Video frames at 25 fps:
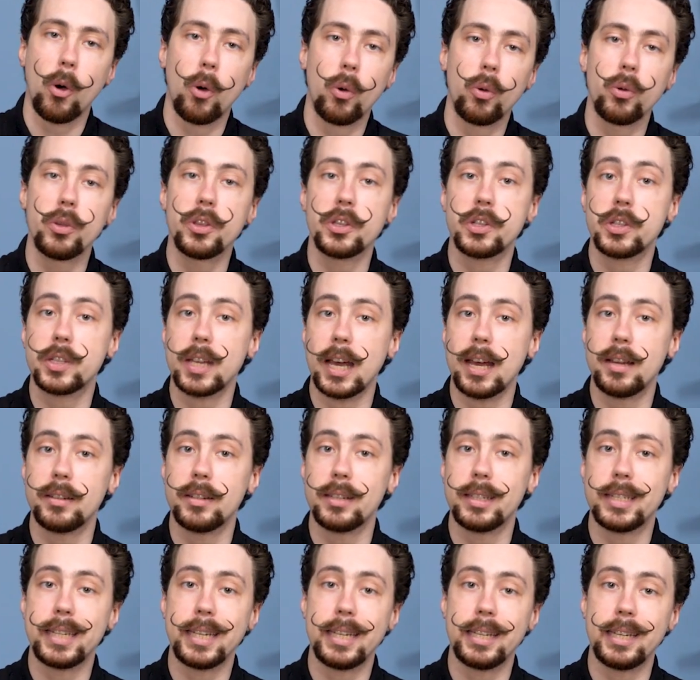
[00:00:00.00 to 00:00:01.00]
all the
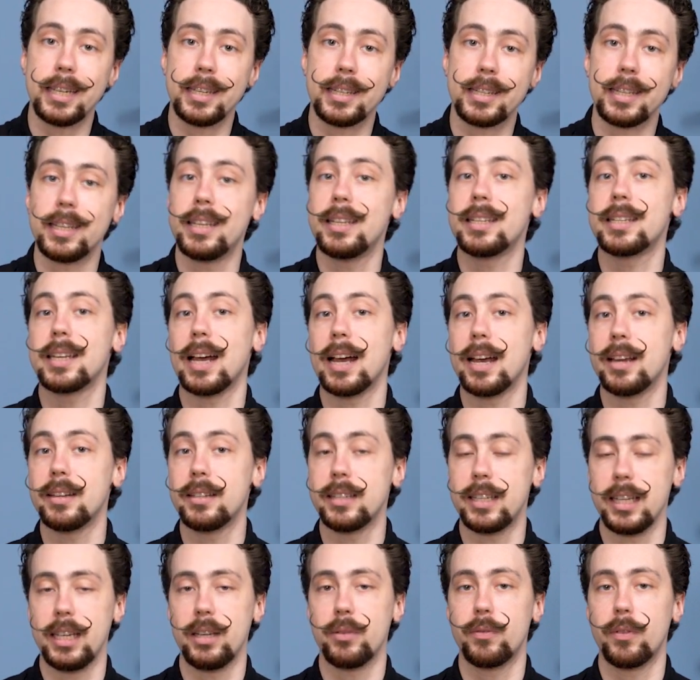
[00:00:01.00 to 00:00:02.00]
standard DDCs
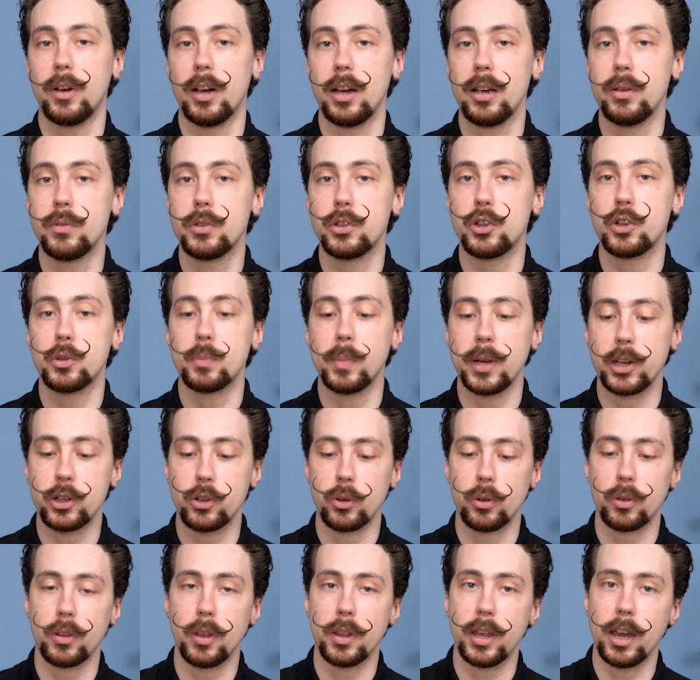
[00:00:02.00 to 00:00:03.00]
and D5s. Just make
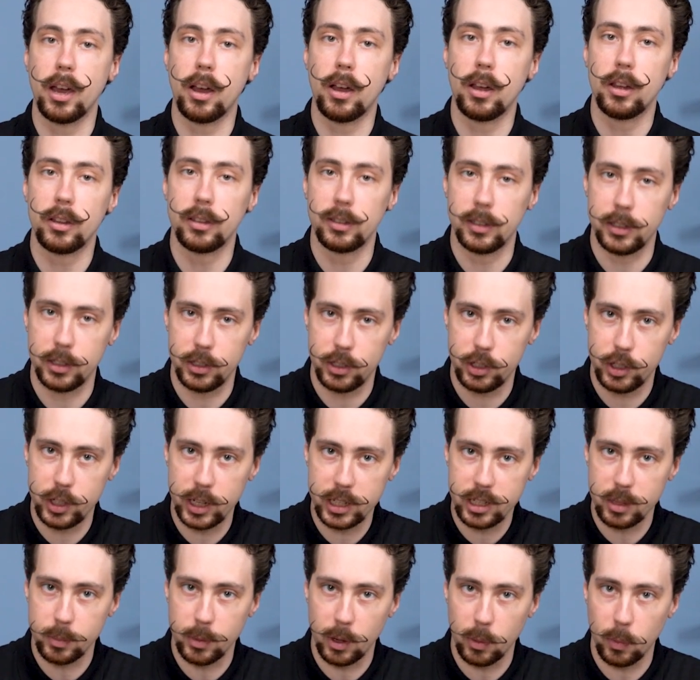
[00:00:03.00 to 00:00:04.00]
sure that they are
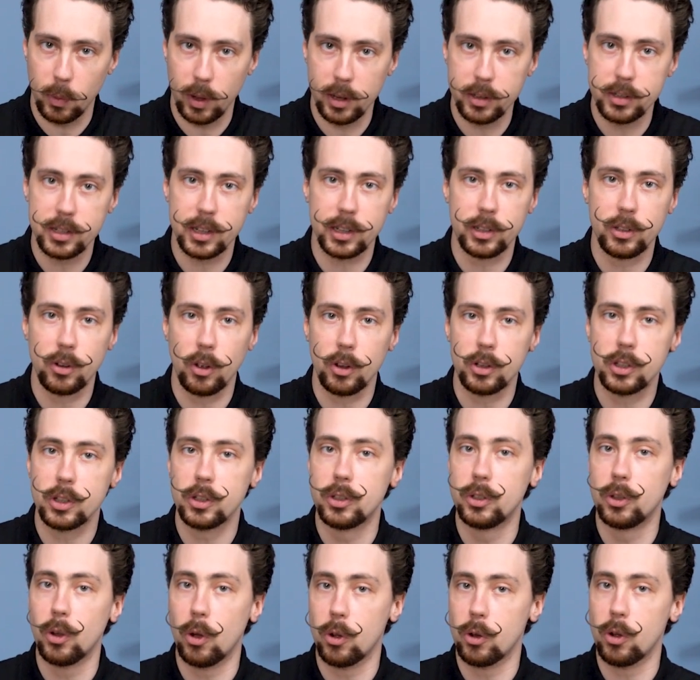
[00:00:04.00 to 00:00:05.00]
legitimate ones and not
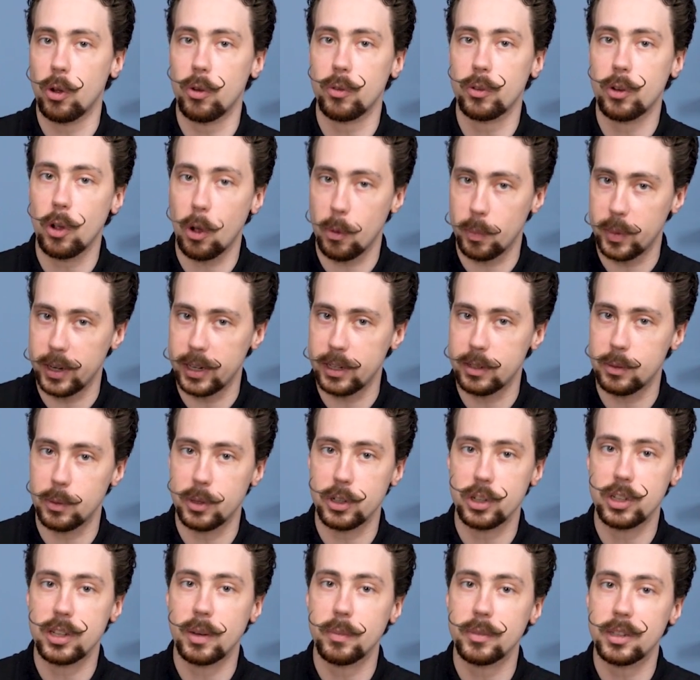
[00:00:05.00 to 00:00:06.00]
knockoff copies,
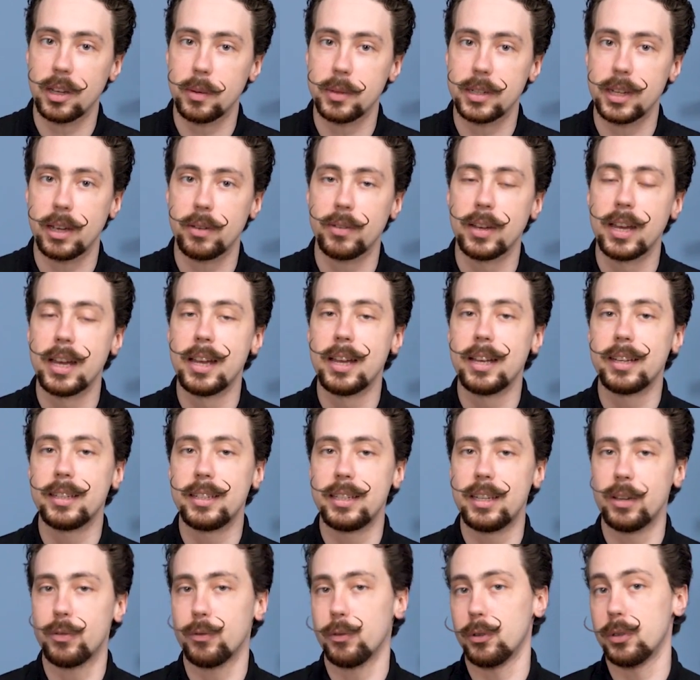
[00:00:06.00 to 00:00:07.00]
which sometimes have
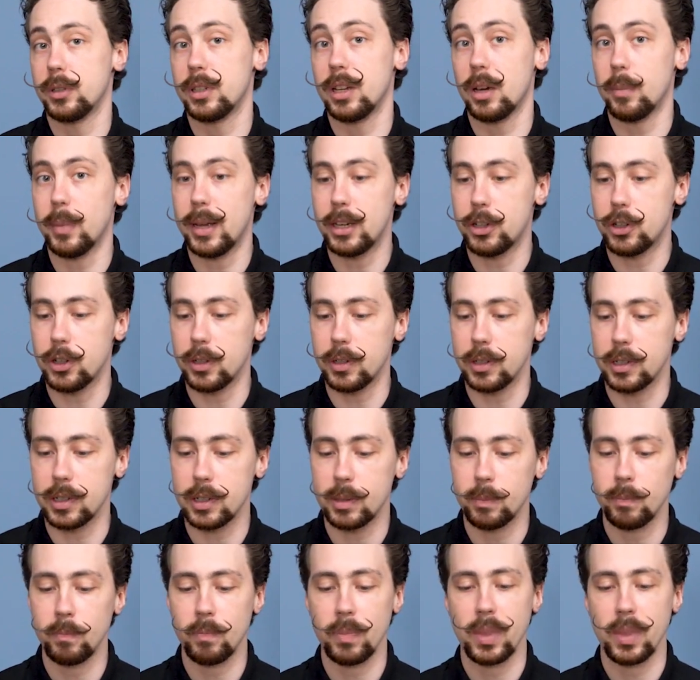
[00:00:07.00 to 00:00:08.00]
different dimensions.